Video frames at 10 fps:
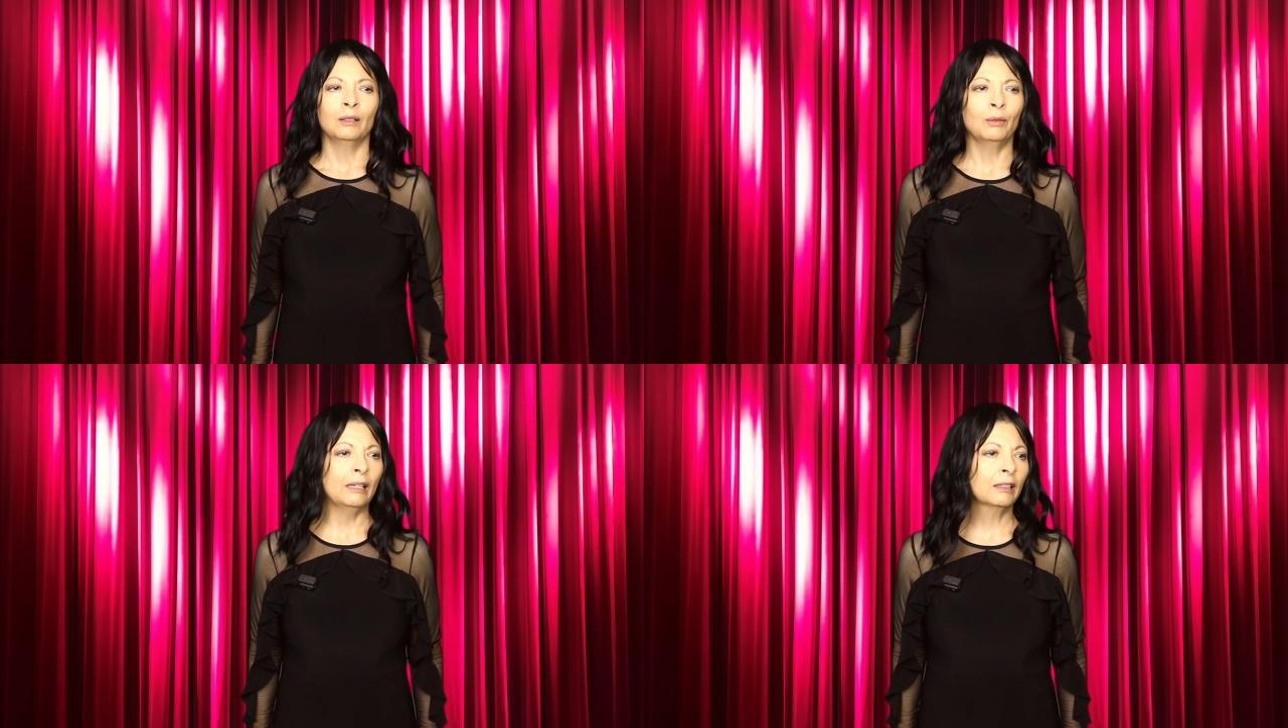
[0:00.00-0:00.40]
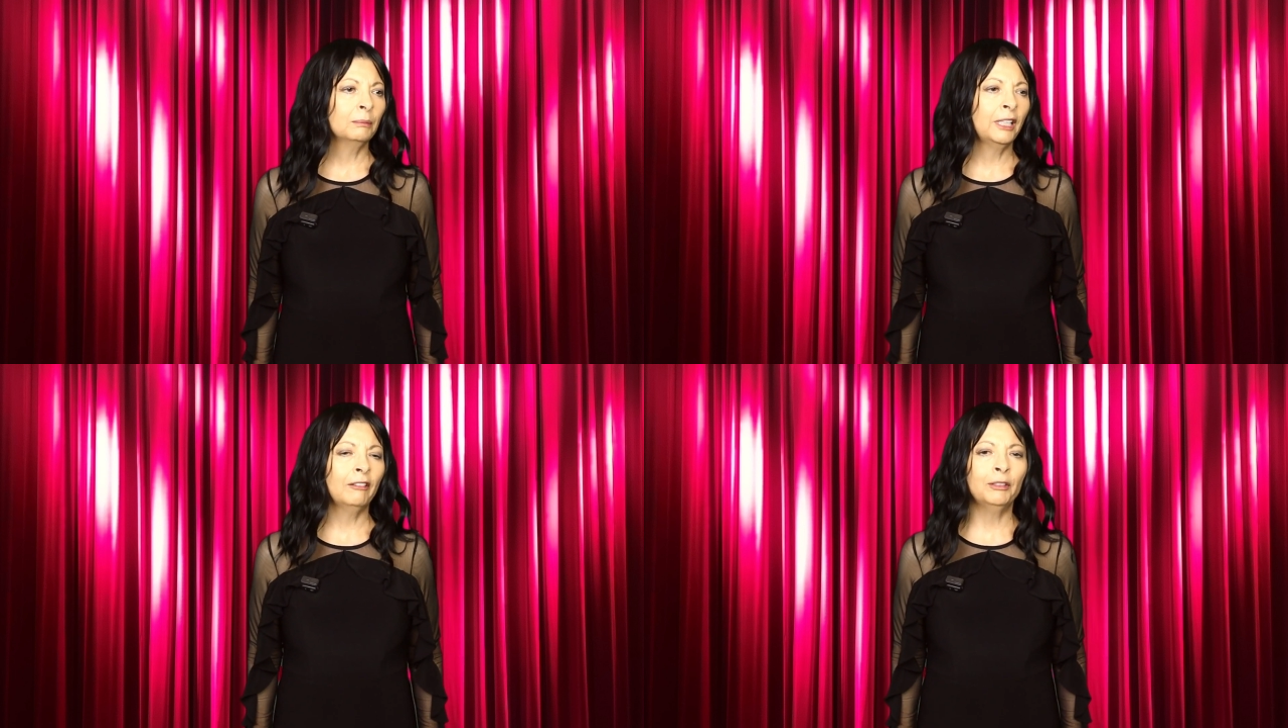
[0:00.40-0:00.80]

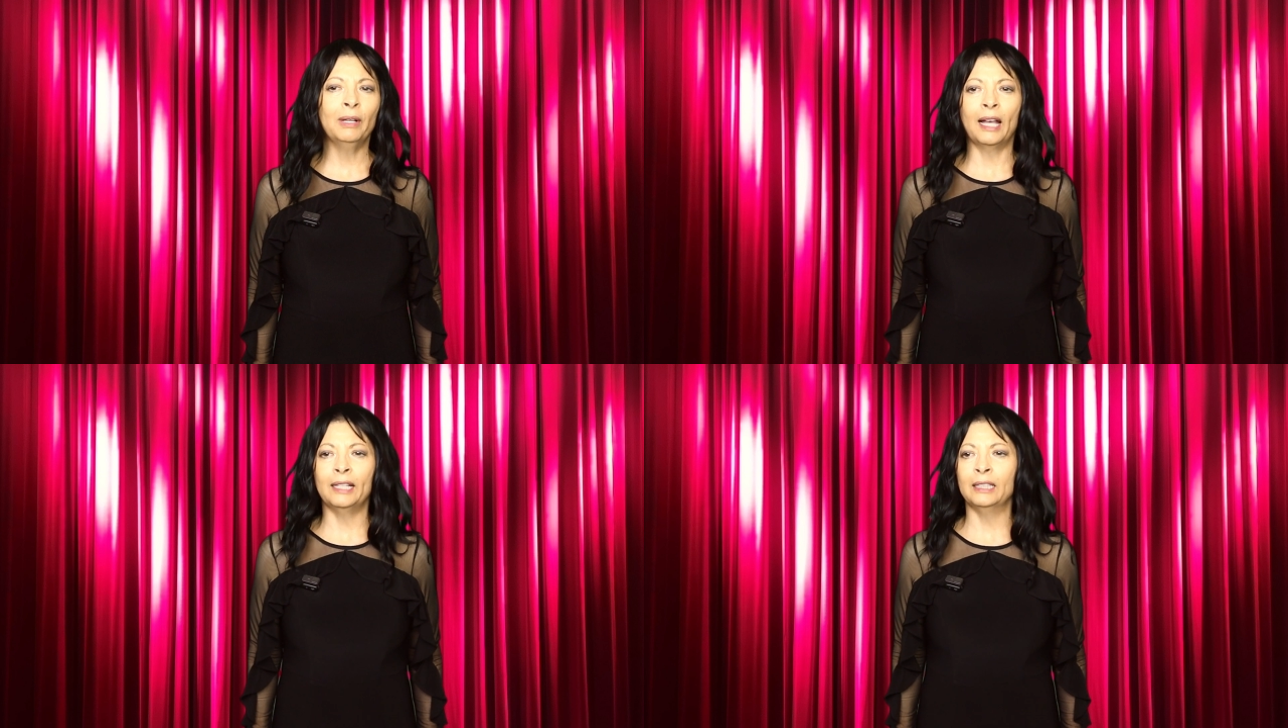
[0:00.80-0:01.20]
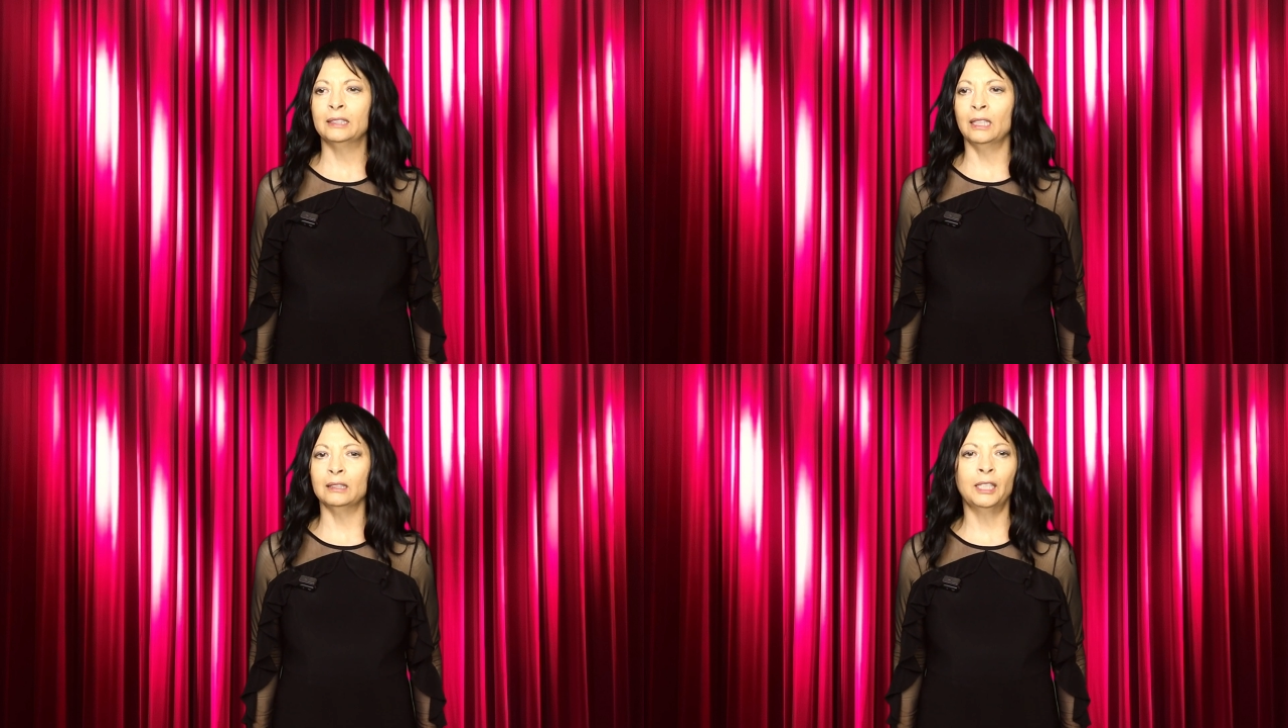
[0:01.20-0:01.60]
Welcome, everybody,
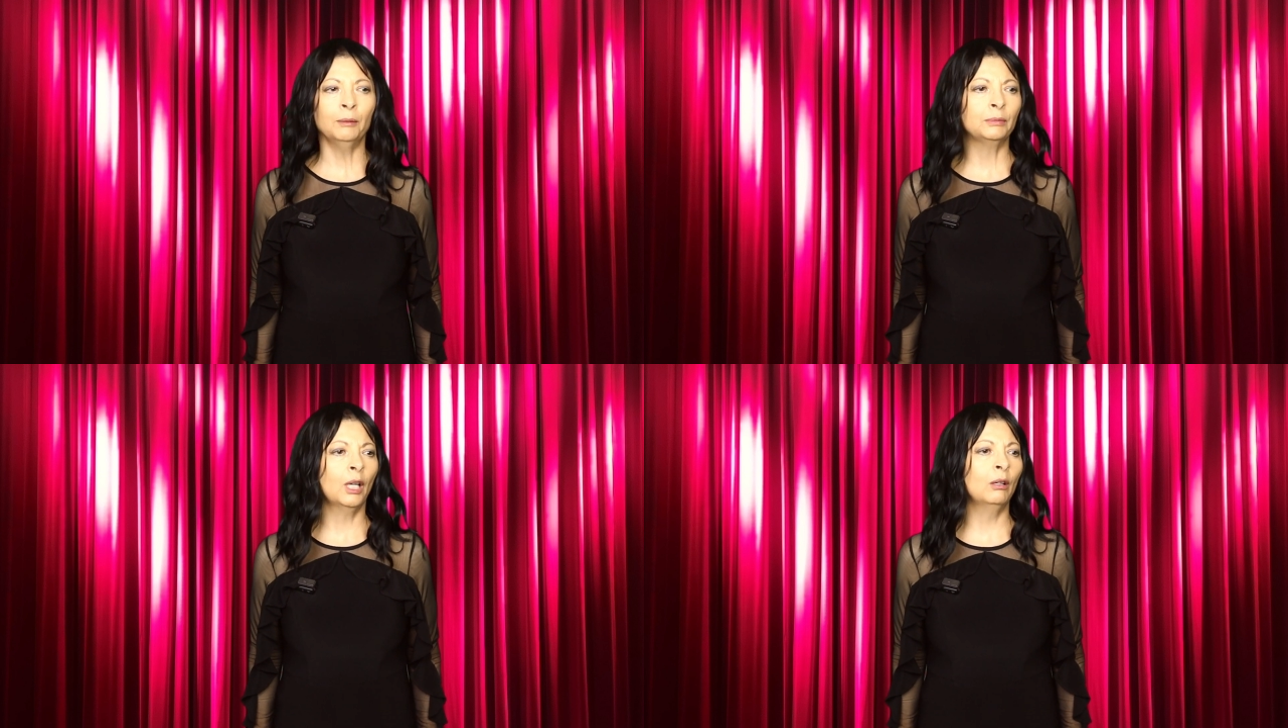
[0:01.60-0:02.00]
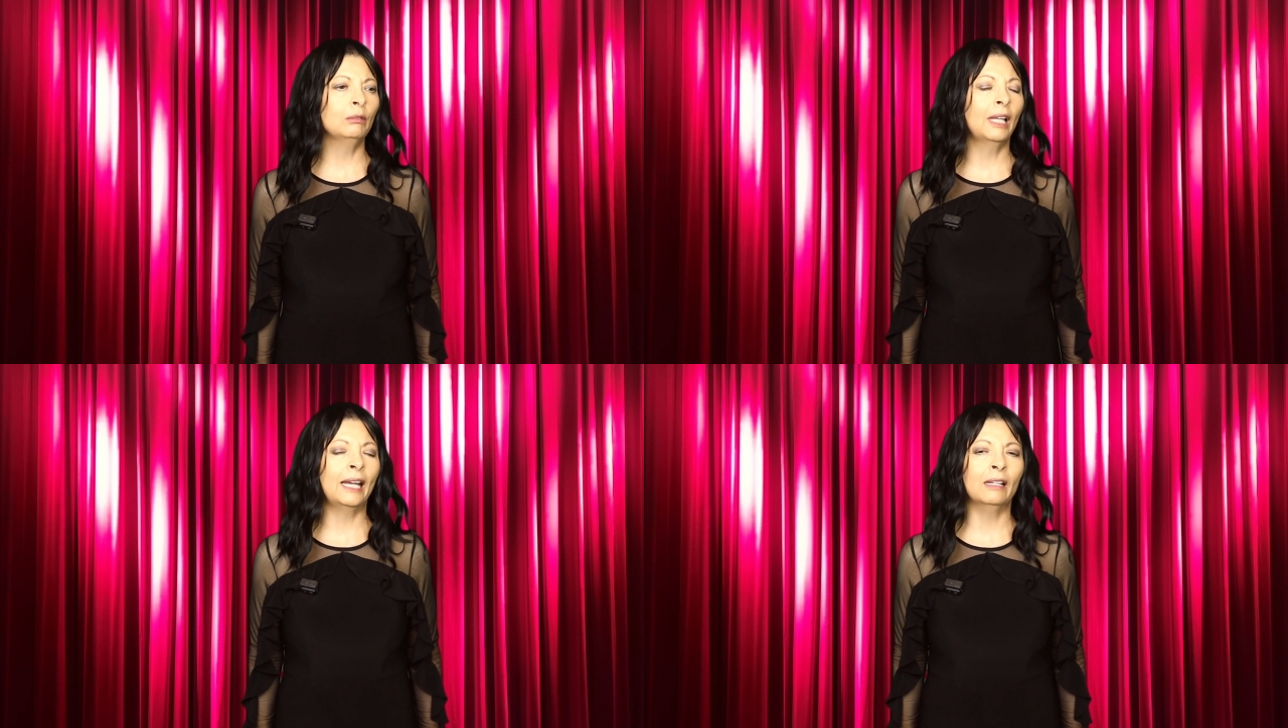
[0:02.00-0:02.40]
to the Tiptoe
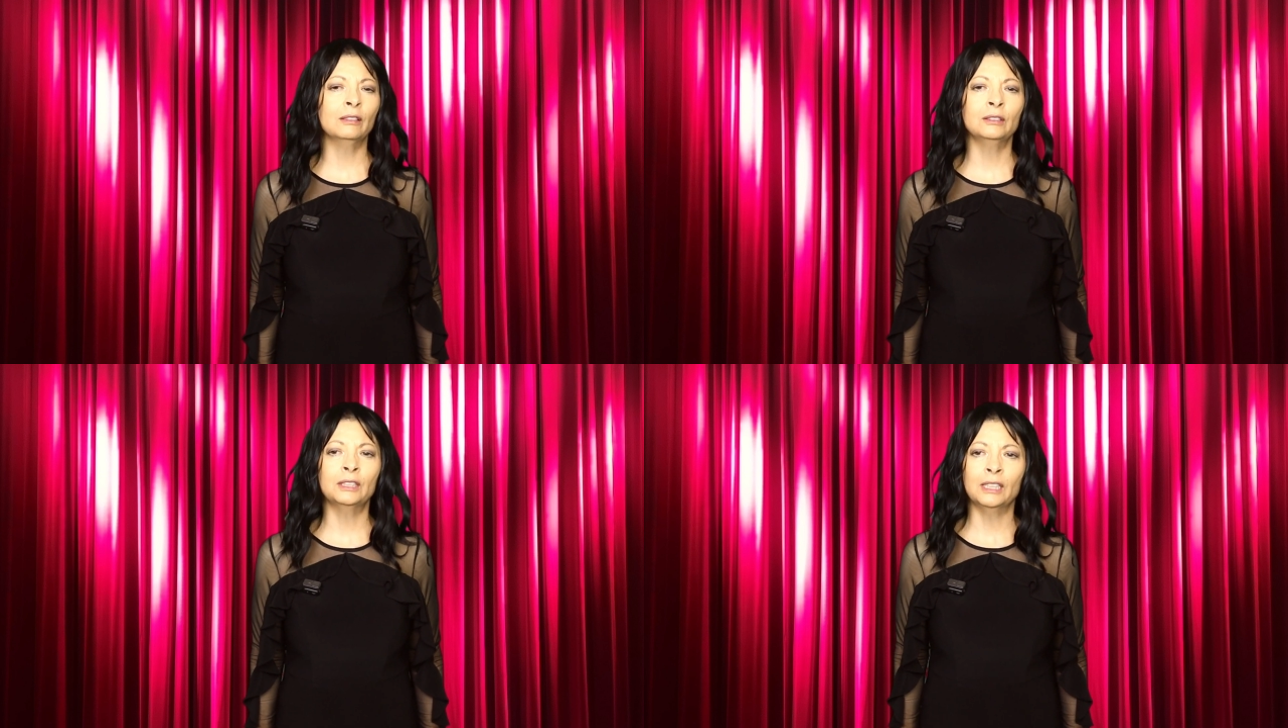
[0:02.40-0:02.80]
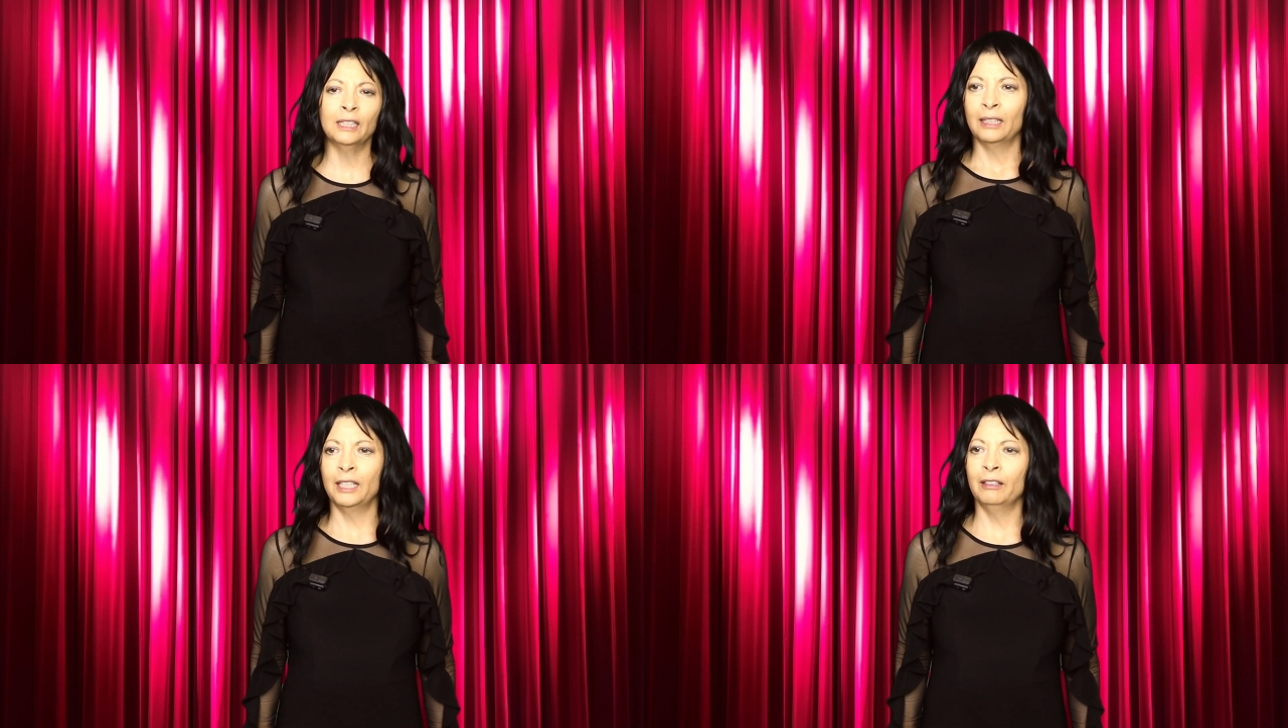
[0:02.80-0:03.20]
Lounge
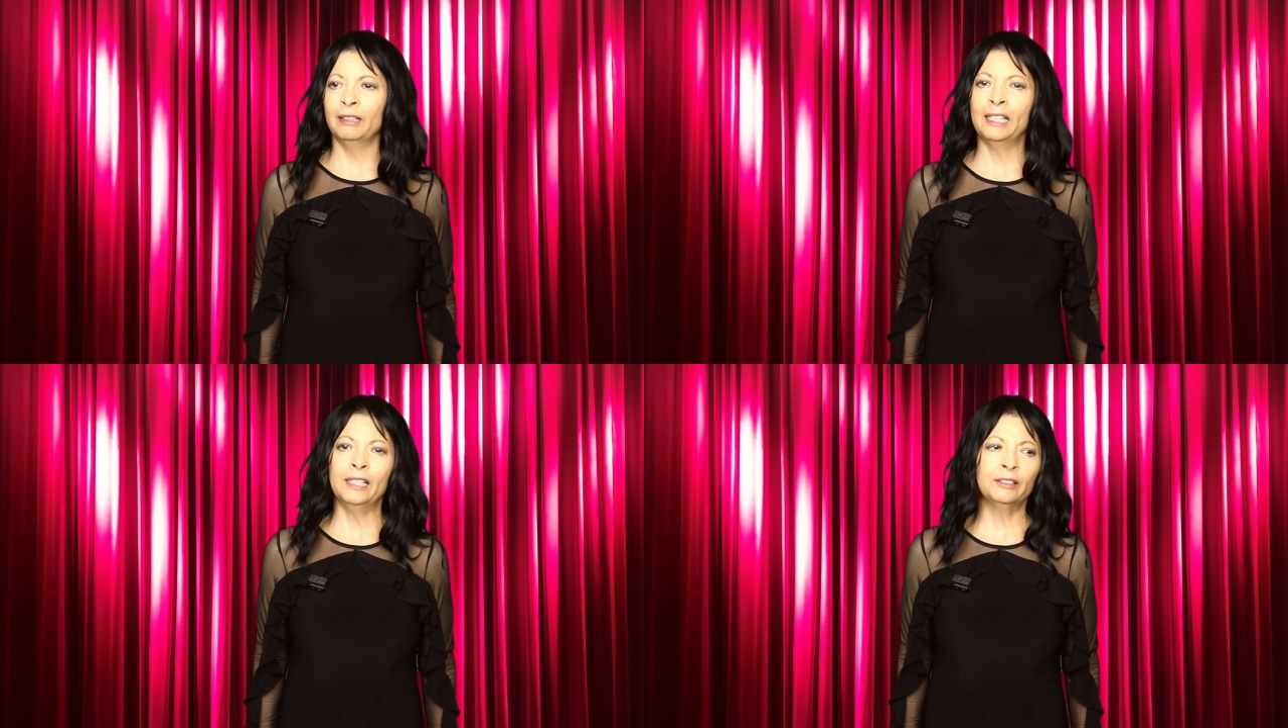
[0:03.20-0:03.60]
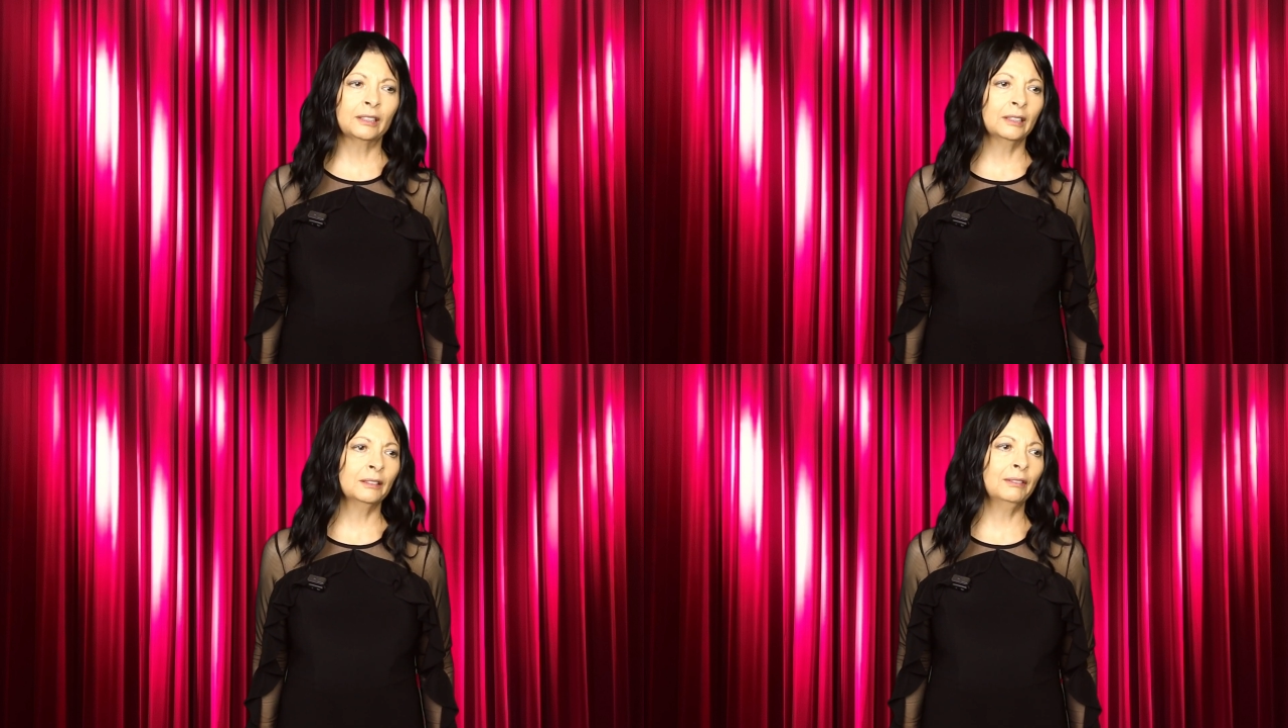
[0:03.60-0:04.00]
here in Henderson,